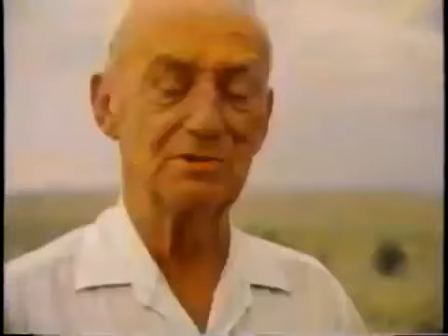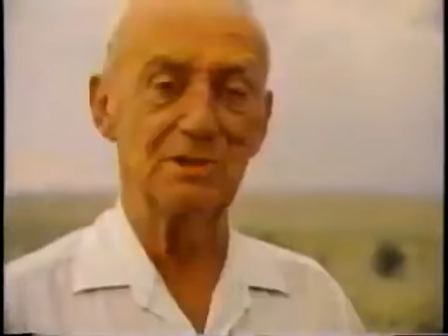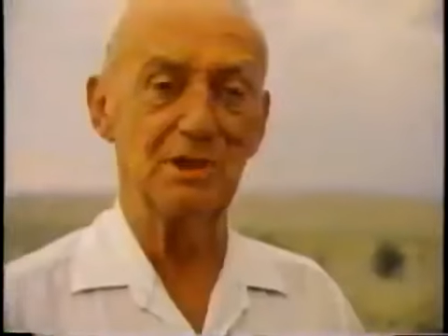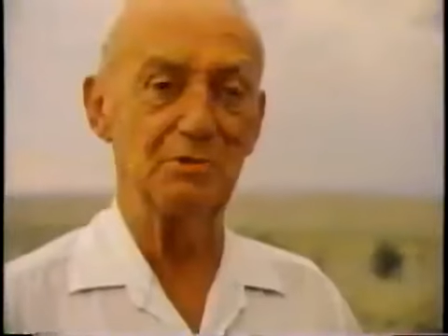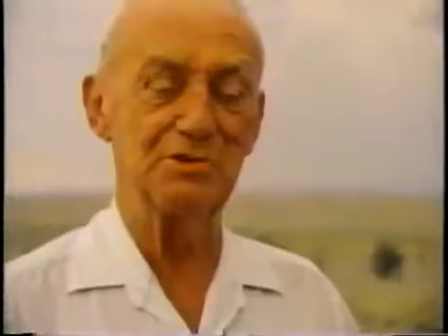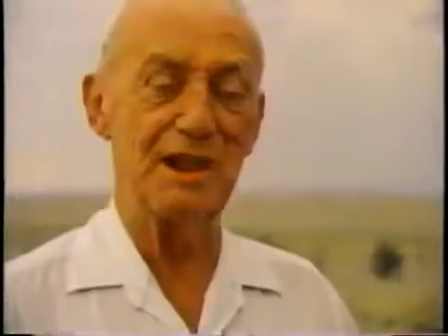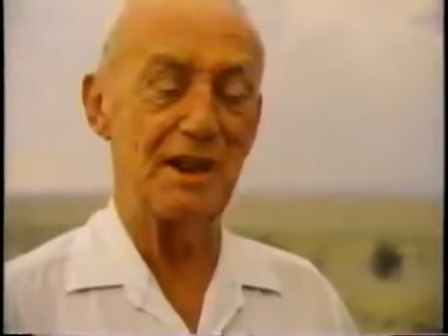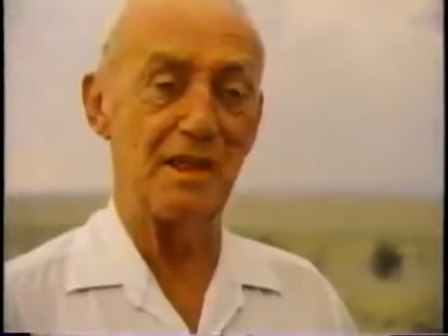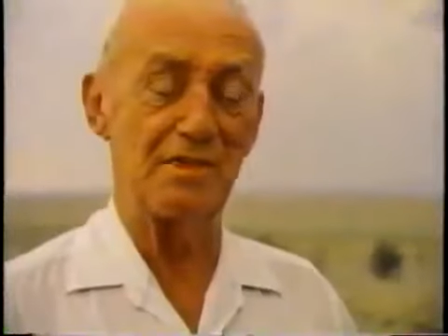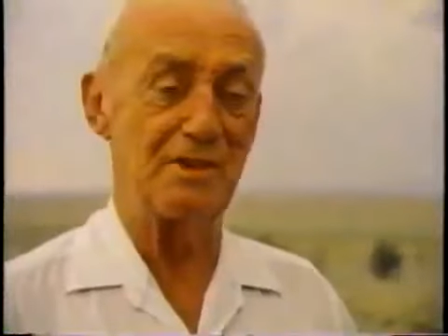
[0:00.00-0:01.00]
It was not
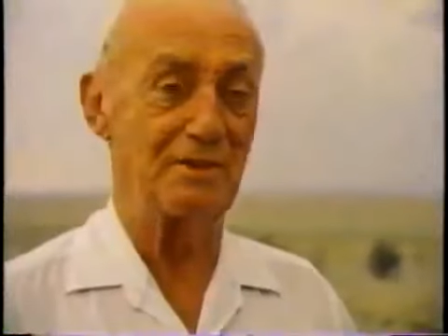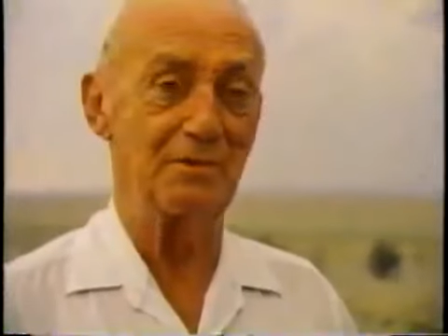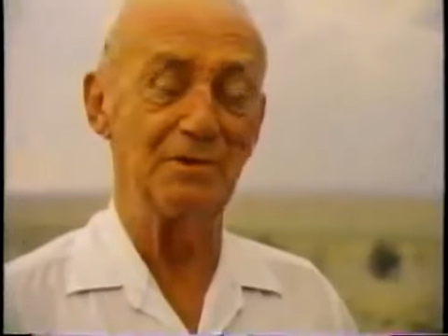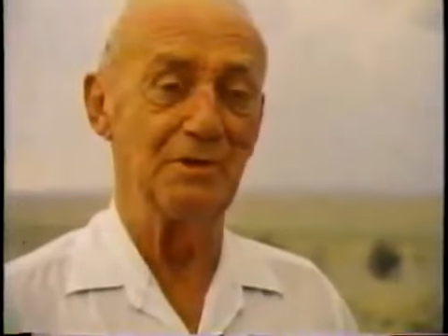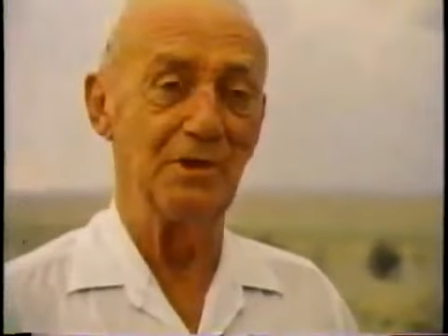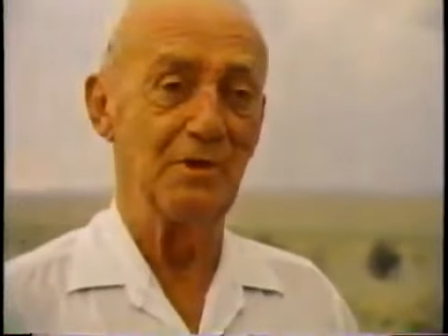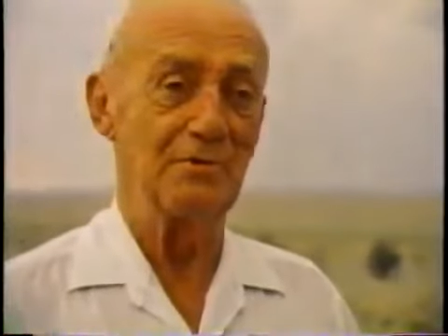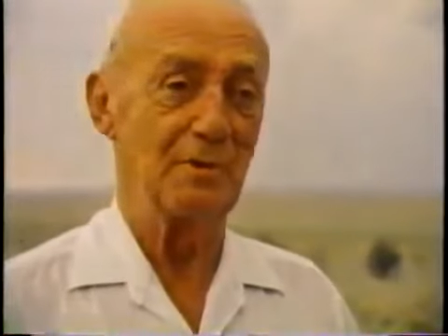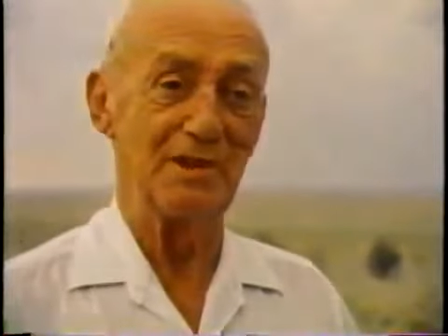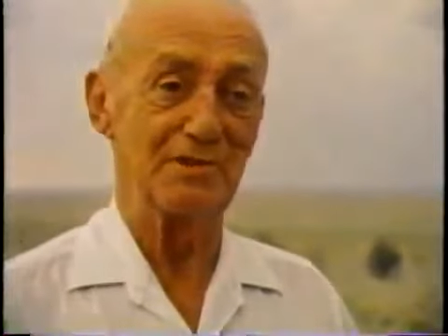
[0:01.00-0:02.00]
anything
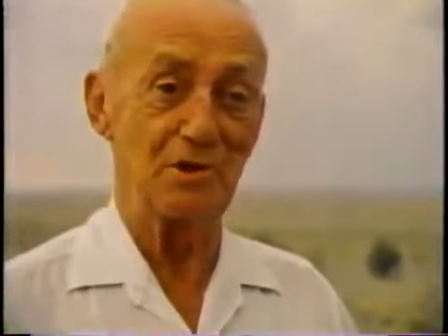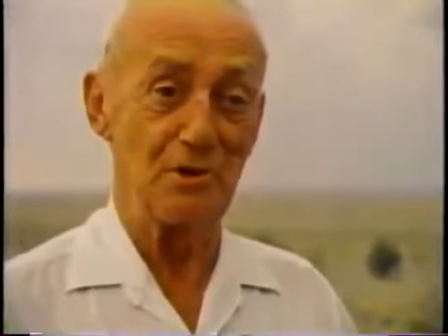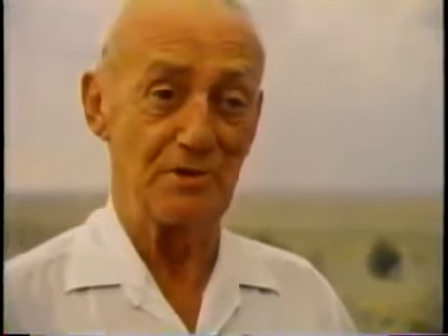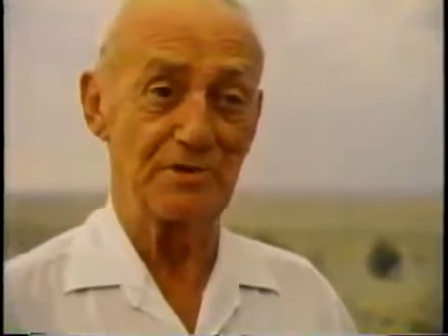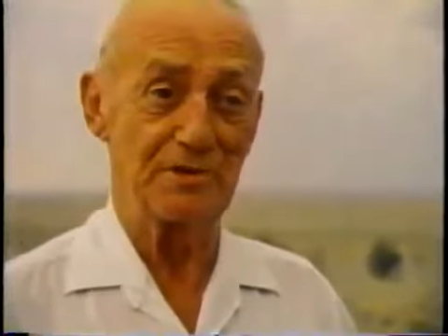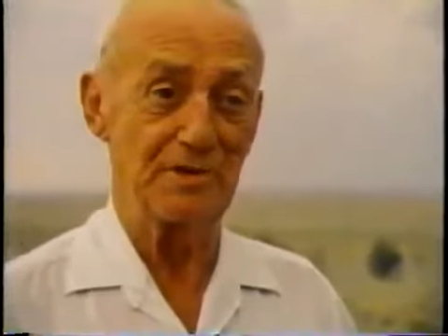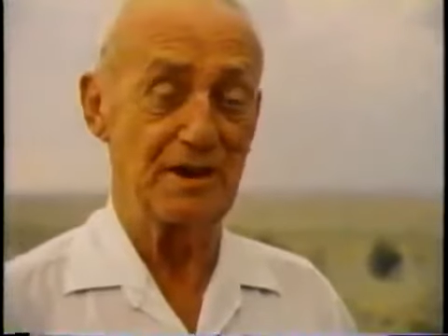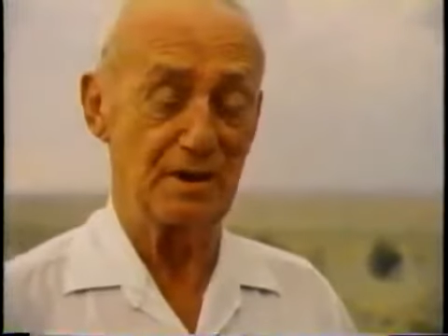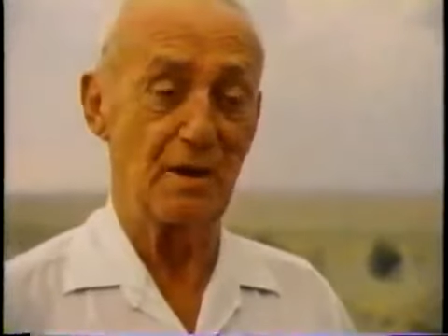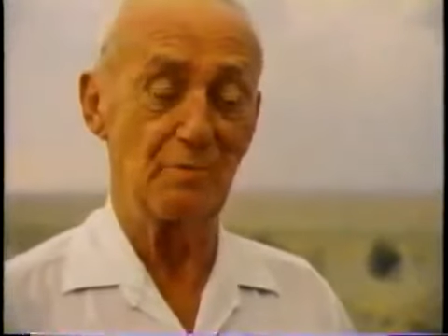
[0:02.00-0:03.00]
from this earth that
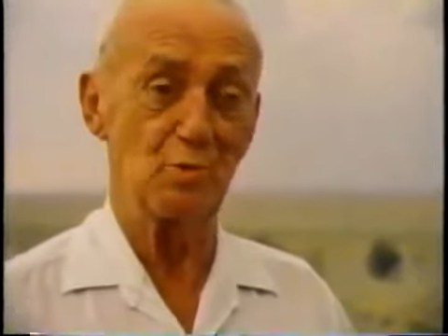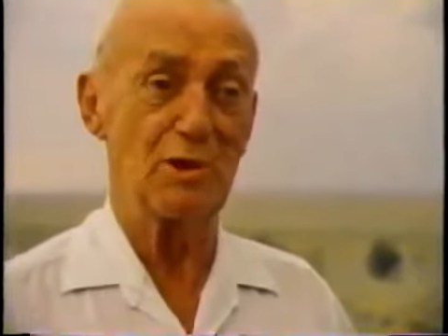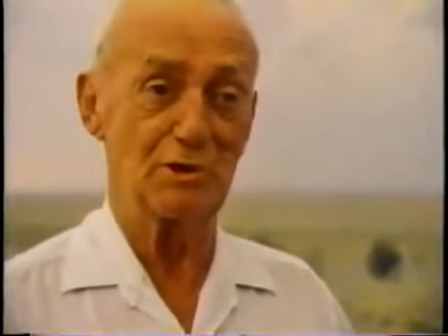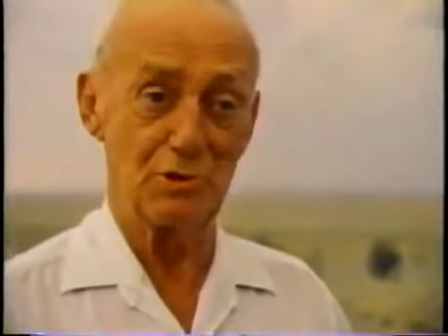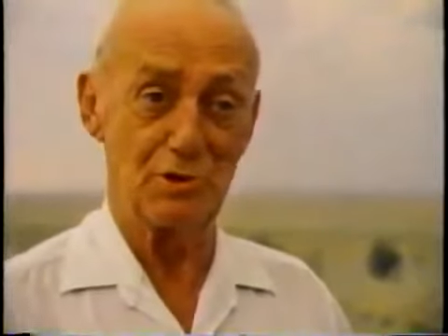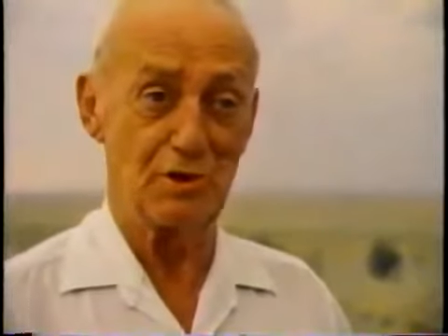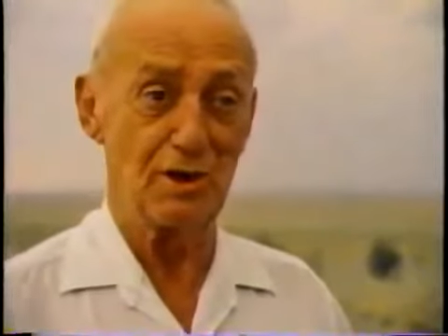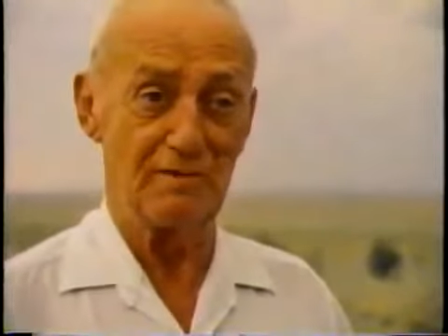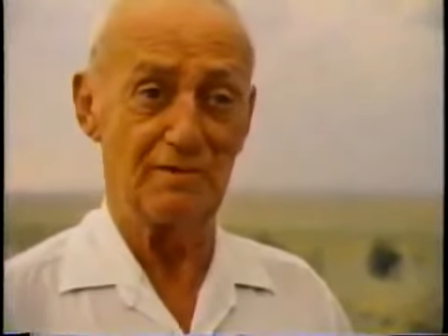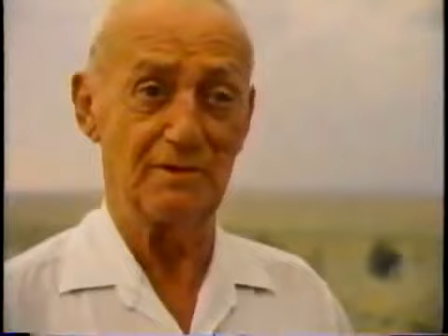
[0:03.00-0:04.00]
I'm quite sure
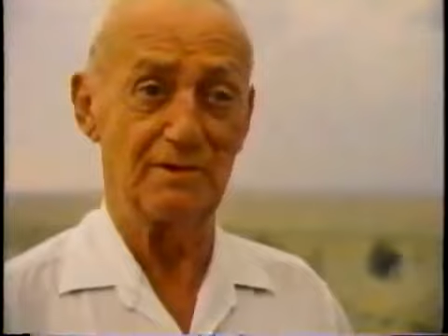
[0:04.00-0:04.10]
of,